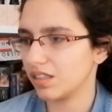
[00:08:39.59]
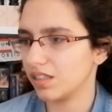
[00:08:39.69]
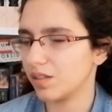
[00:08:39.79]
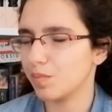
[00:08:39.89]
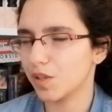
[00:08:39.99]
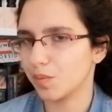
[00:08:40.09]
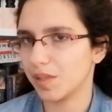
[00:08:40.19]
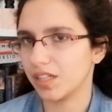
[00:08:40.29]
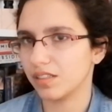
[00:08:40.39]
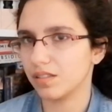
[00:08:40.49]
The
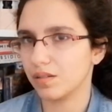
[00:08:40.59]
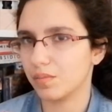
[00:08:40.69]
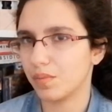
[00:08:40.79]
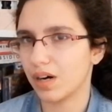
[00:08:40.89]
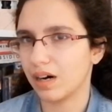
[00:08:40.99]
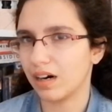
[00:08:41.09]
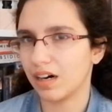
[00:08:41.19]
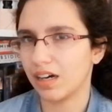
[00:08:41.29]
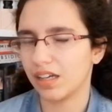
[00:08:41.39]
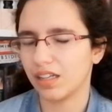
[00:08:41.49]
Mermaid
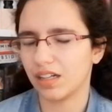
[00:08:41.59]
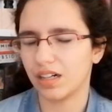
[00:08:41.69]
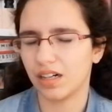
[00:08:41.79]
by